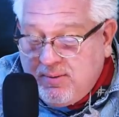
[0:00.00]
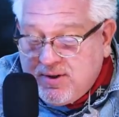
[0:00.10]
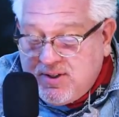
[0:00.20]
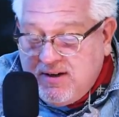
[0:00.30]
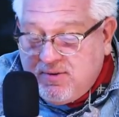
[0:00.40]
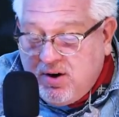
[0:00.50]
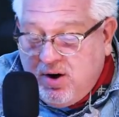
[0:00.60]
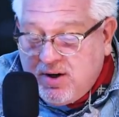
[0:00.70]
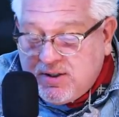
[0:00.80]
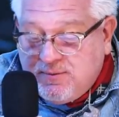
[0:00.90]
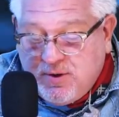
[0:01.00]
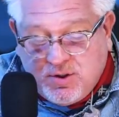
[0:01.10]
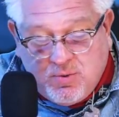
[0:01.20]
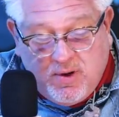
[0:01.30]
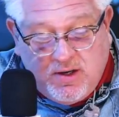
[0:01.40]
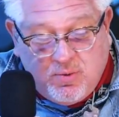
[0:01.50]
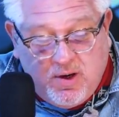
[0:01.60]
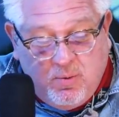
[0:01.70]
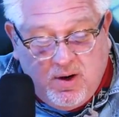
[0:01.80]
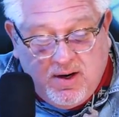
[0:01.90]
I received on August 1st,
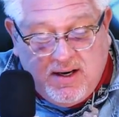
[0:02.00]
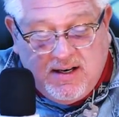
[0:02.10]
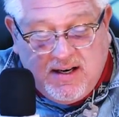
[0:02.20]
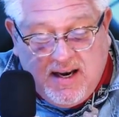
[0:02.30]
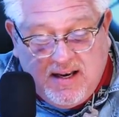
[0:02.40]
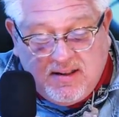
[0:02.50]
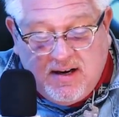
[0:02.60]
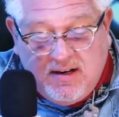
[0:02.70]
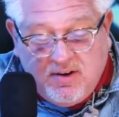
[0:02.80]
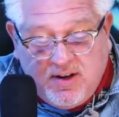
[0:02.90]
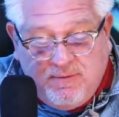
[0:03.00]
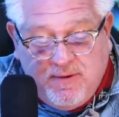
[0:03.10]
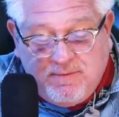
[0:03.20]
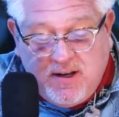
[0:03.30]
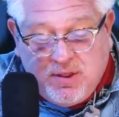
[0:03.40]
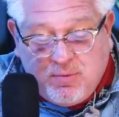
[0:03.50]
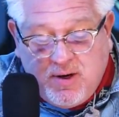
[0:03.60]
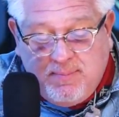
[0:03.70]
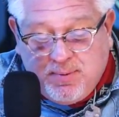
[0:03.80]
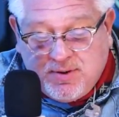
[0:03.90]
2021 indicate that nearly
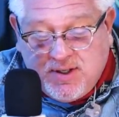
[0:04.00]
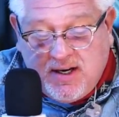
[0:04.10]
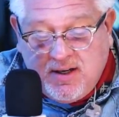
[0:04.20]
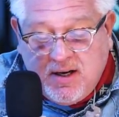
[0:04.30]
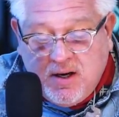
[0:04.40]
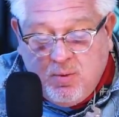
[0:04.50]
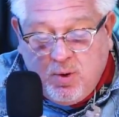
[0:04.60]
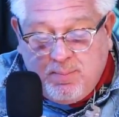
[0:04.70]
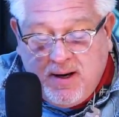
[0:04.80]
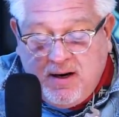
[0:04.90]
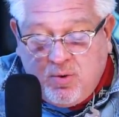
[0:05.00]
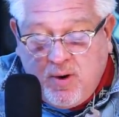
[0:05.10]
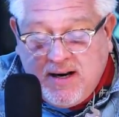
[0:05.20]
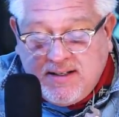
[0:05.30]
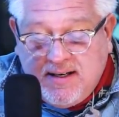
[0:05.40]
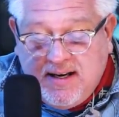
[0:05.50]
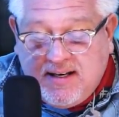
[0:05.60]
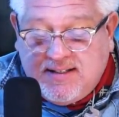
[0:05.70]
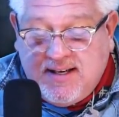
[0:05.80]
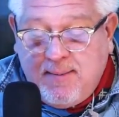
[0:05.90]
53% were being granted
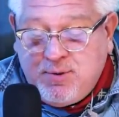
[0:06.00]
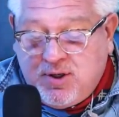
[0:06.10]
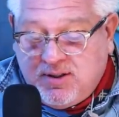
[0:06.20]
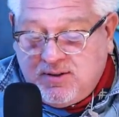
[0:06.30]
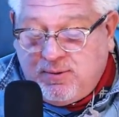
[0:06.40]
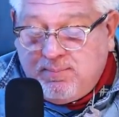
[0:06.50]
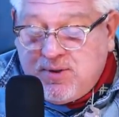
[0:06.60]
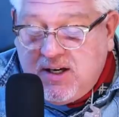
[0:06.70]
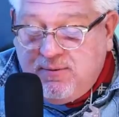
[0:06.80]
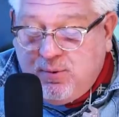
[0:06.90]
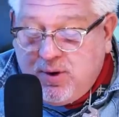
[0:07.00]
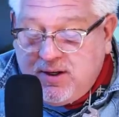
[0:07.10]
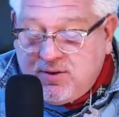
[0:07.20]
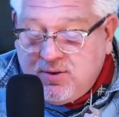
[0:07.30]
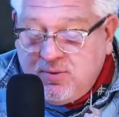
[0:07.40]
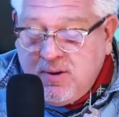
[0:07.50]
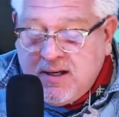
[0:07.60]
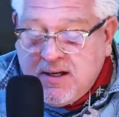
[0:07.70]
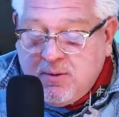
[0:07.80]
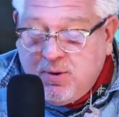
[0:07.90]
exemptions from T42
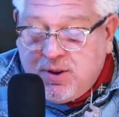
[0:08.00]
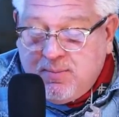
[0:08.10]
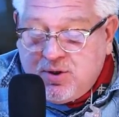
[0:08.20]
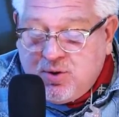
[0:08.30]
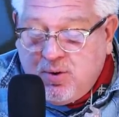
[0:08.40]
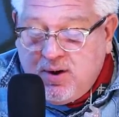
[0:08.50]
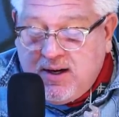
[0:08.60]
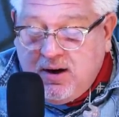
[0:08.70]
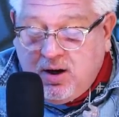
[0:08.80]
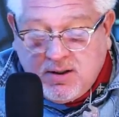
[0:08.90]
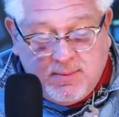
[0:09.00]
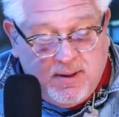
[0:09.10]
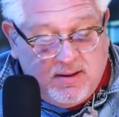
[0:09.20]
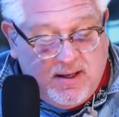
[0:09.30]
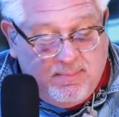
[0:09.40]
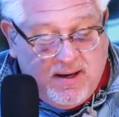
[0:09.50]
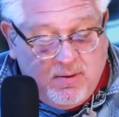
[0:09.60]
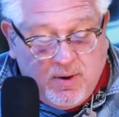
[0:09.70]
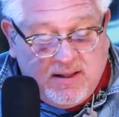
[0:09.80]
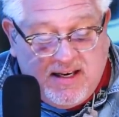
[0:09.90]
with the majority ultimately
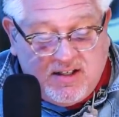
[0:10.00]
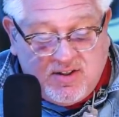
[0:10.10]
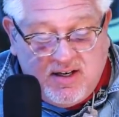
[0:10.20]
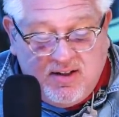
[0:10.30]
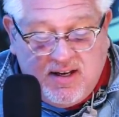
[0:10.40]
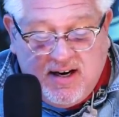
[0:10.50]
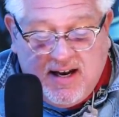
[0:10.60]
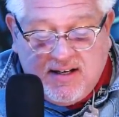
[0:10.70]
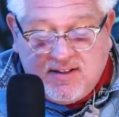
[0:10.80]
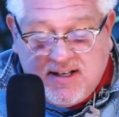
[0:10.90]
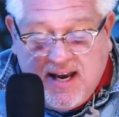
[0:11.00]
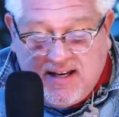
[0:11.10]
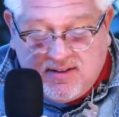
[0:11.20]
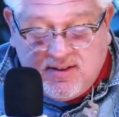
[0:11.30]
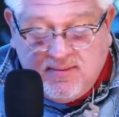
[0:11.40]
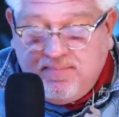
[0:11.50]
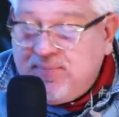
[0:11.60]
being released into the United States.